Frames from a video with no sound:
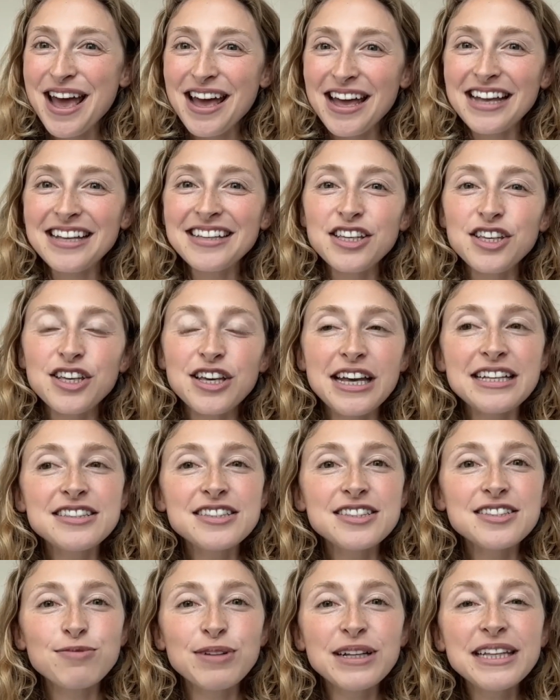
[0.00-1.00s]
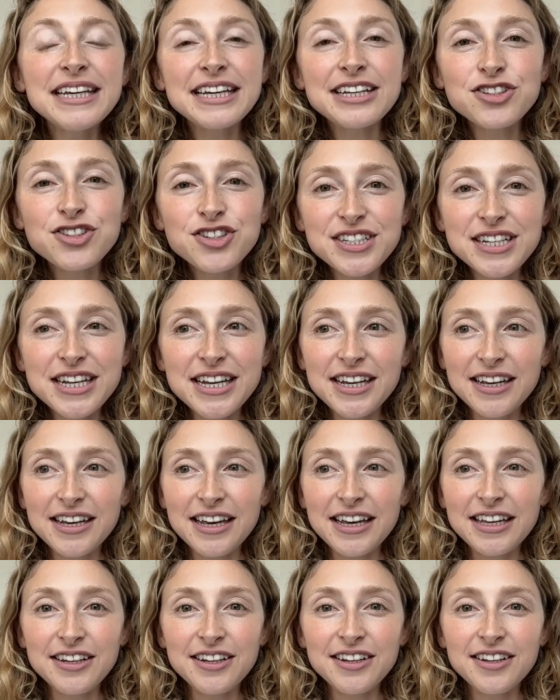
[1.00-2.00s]
It's really interesting
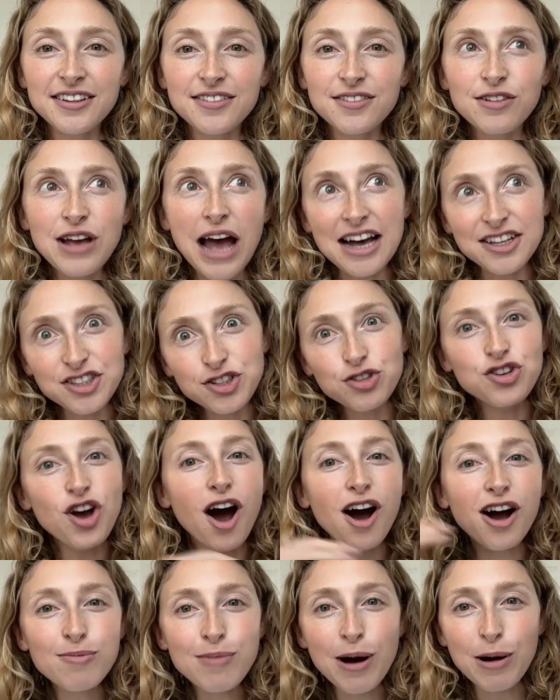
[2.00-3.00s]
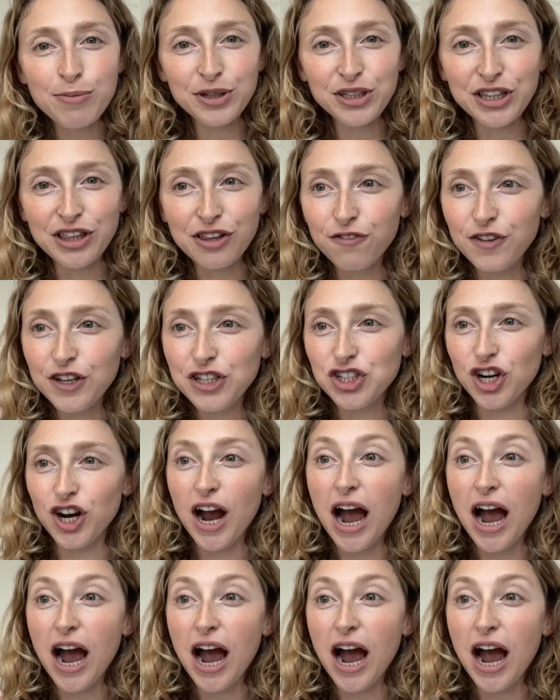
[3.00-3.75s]
in as you talk about building the feature,